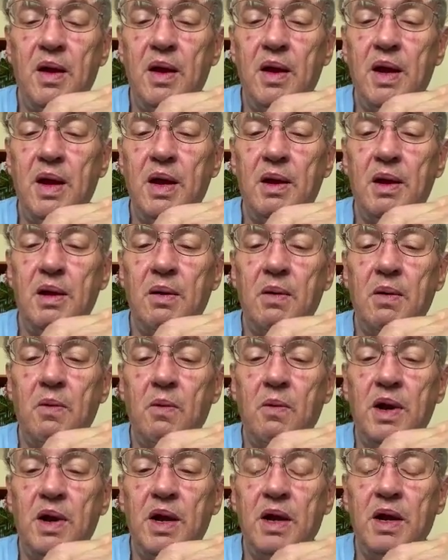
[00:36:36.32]
And
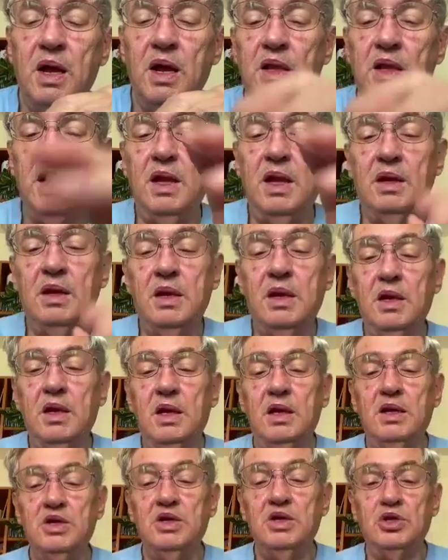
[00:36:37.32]
when I get that done,
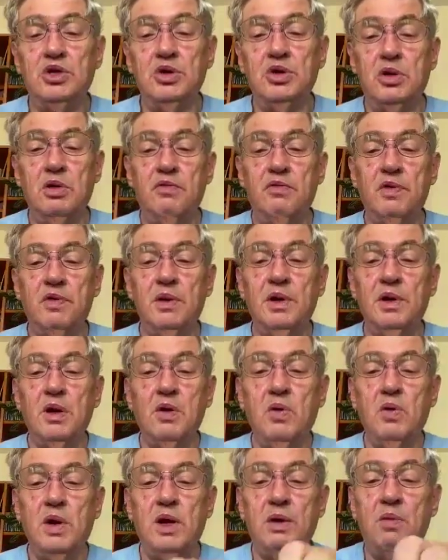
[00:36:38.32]
then I'm just going to very
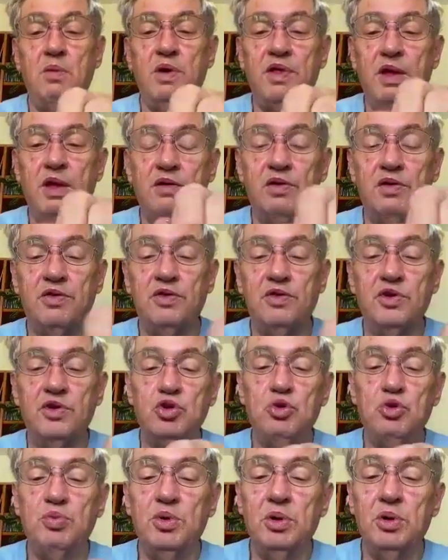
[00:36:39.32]
quick with the
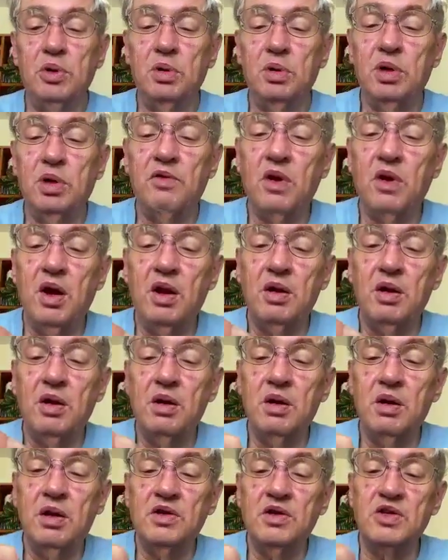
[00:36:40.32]
super glue I've got.
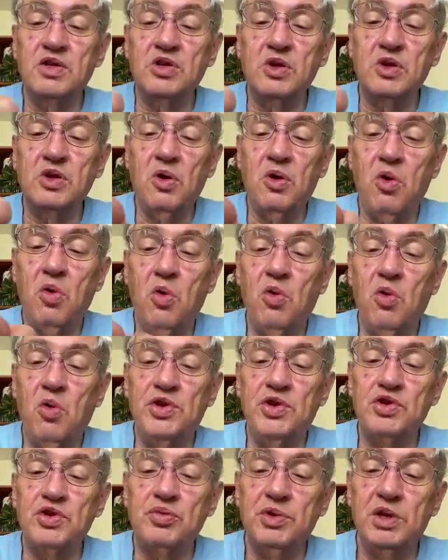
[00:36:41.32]
This is going to
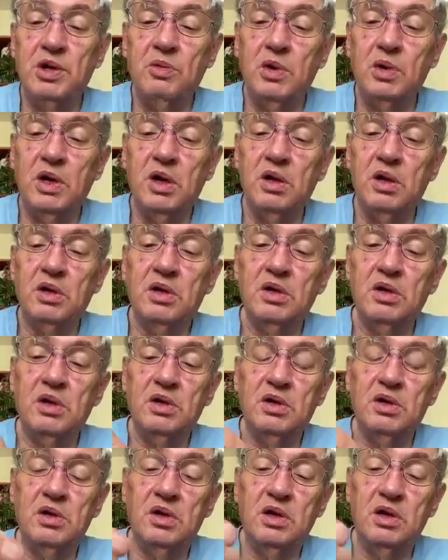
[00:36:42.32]
hold this really well.
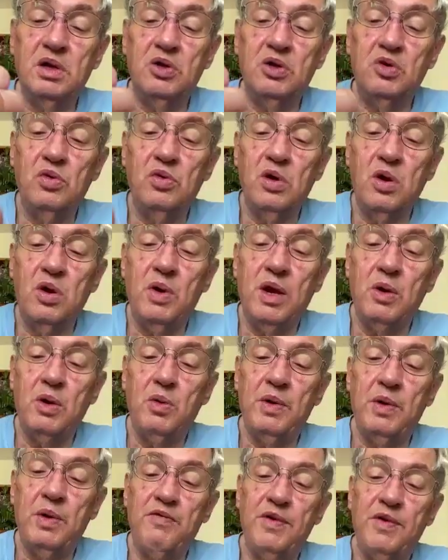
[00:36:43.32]
Do a
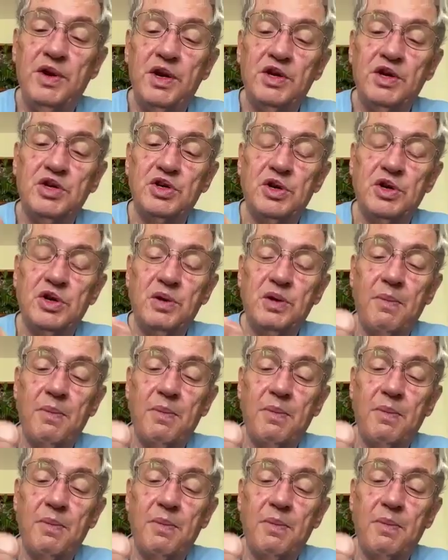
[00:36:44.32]
quick whip finish.